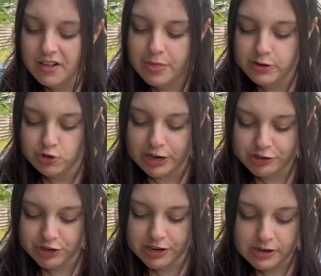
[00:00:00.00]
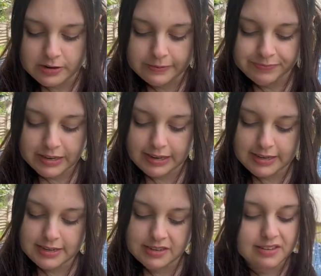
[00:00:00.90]
The treasure
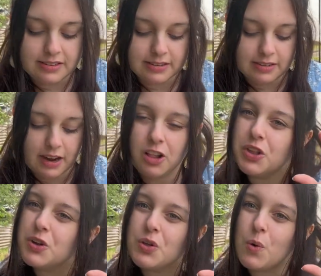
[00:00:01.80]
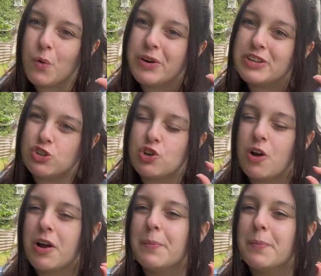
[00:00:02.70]
is a little orange star,